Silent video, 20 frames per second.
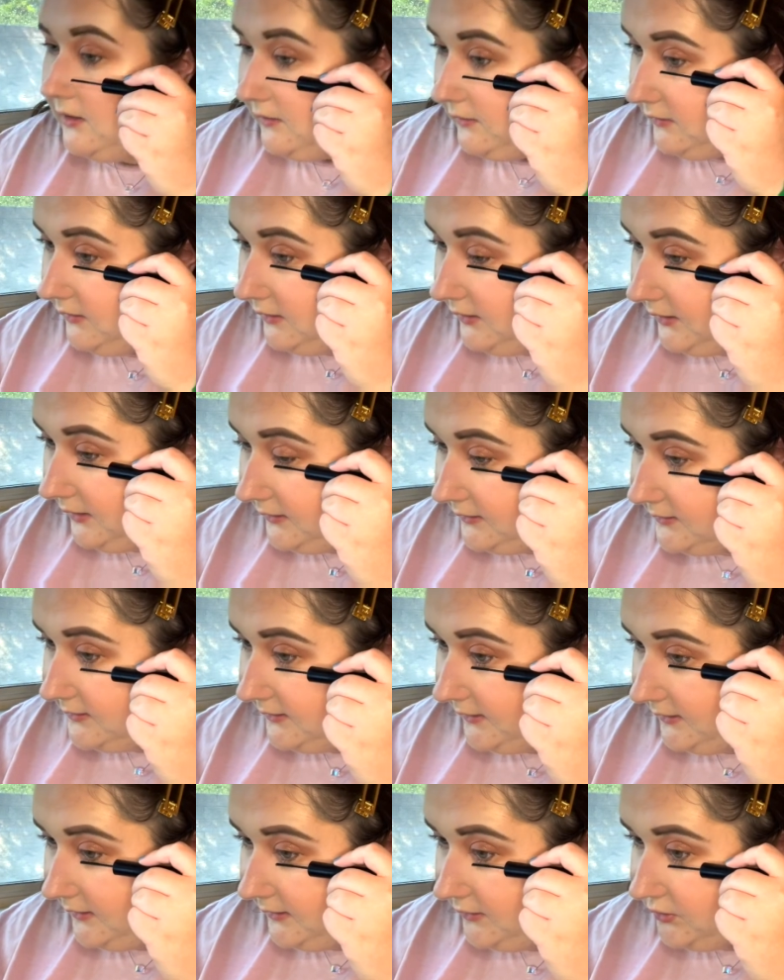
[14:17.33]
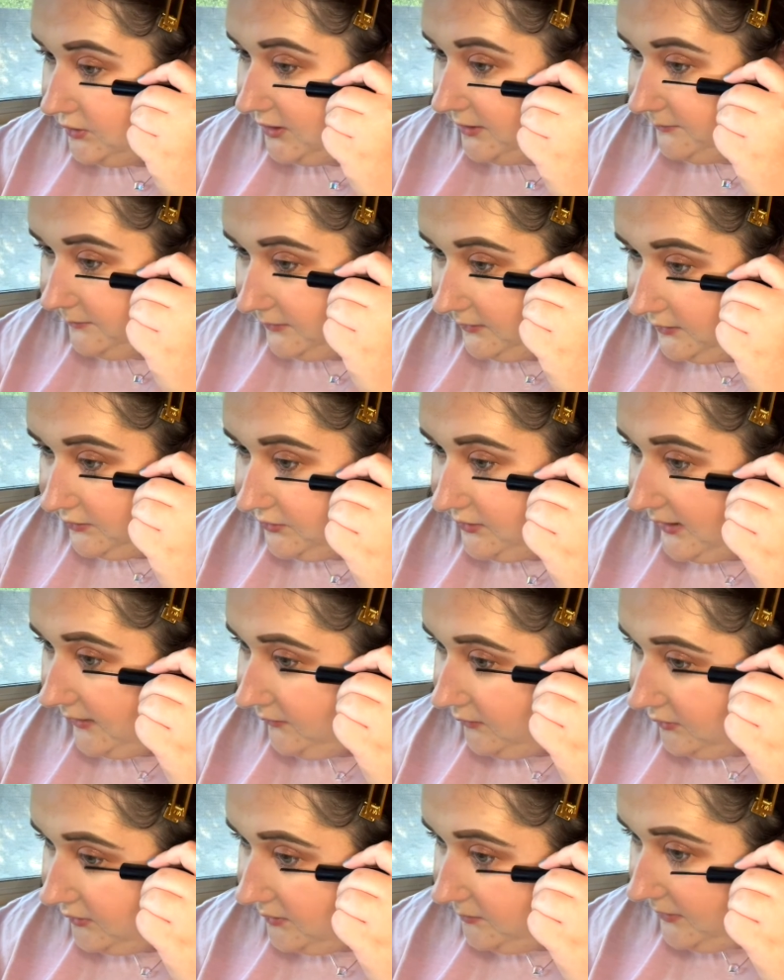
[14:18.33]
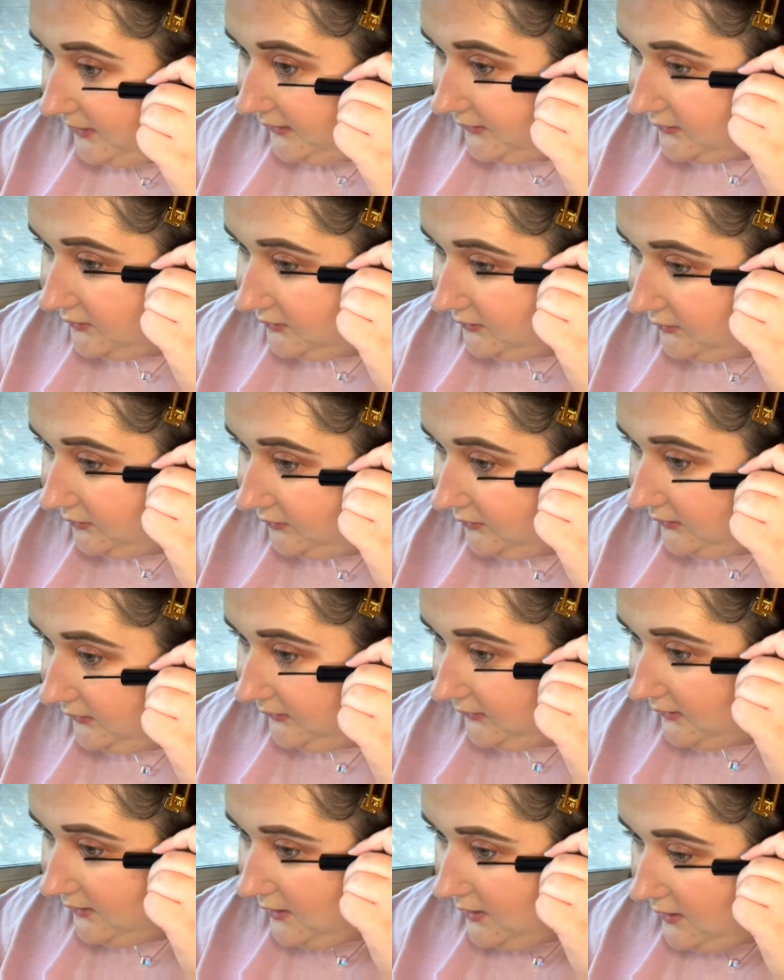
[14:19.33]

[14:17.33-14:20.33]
The next night, Chamberlain traveled back to New York,